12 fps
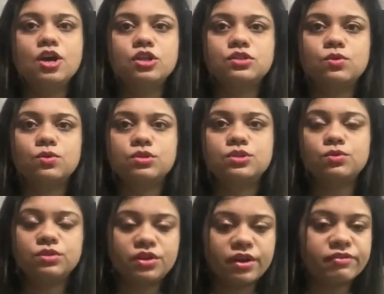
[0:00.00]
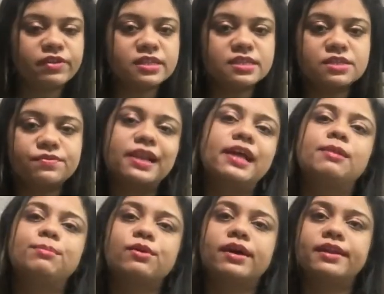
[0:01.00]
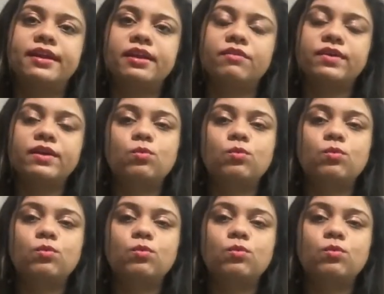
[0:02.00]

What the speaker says: So the references will help you identify